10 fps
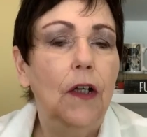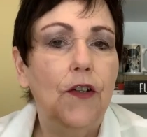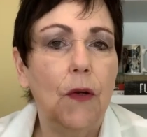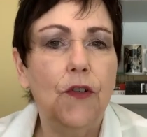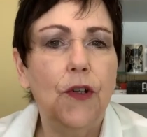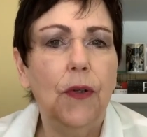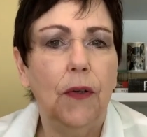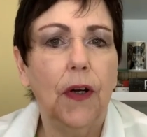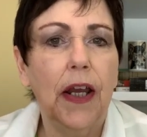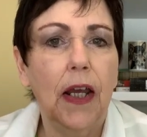Don't you
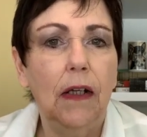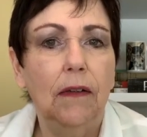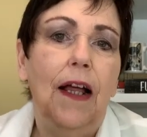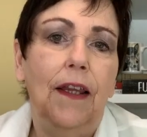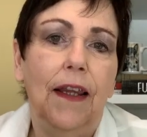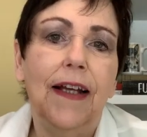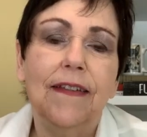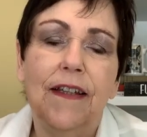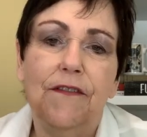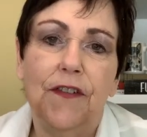agree? That's
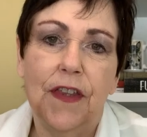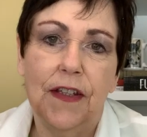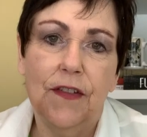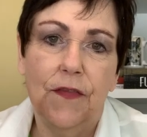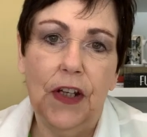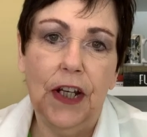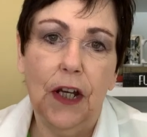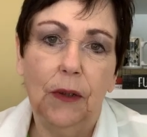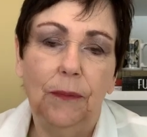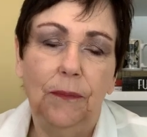it for this
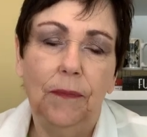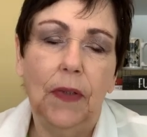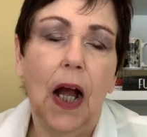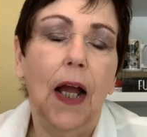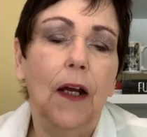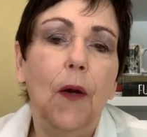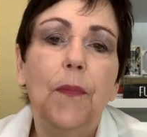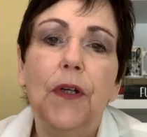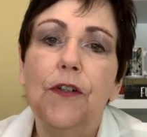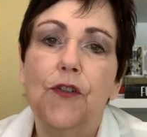video. I hope
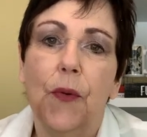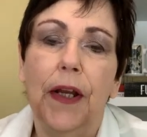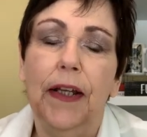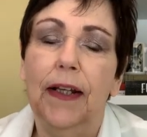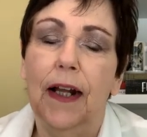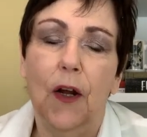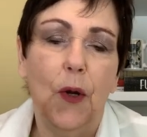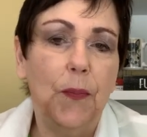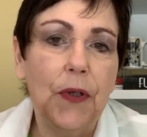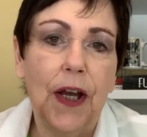you enjoyed it. I
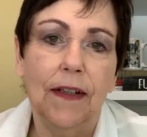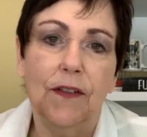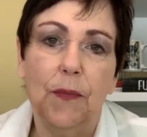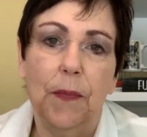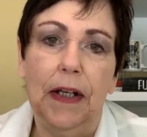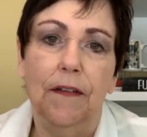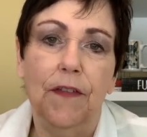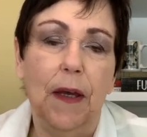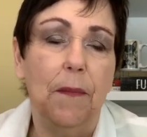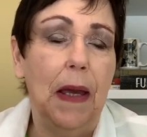hope you got some
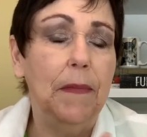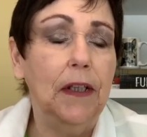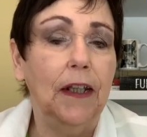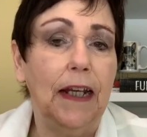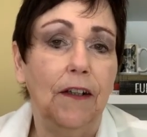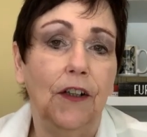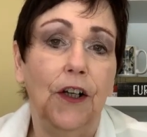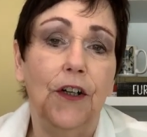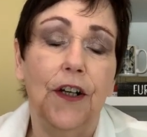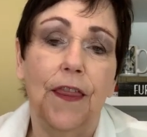benefit, maybe
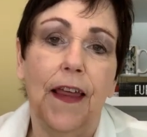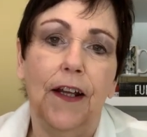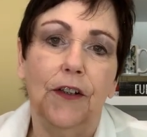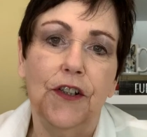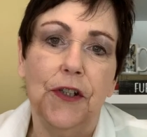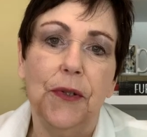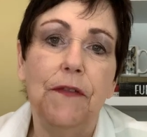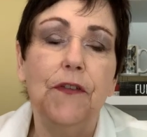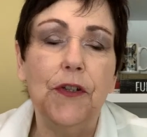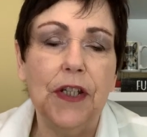learned a thing or two.
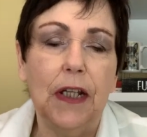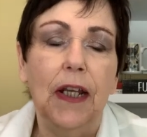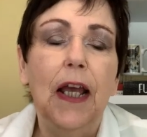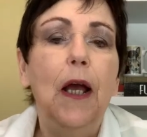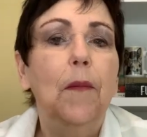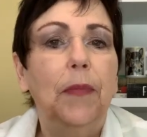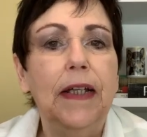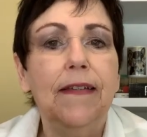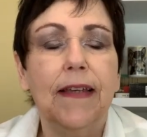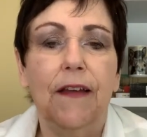If you did,
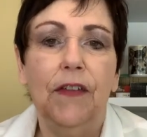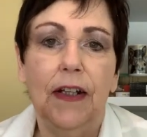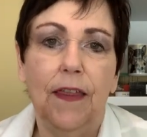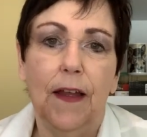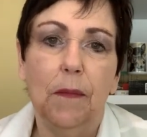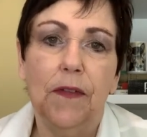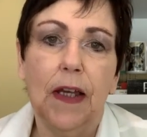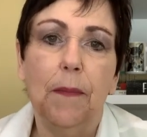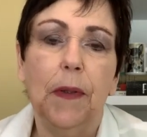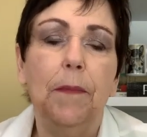please give it a thumbs
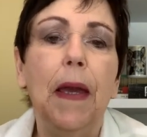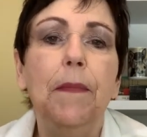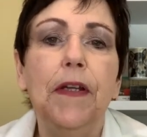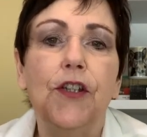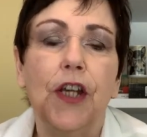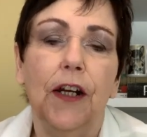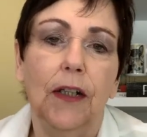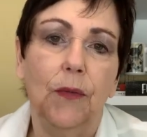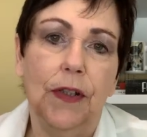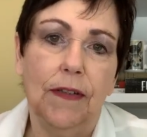up and maybe share
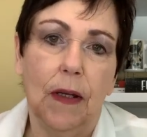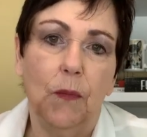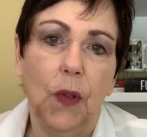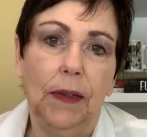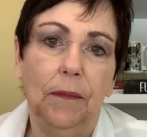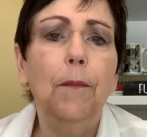it with someone.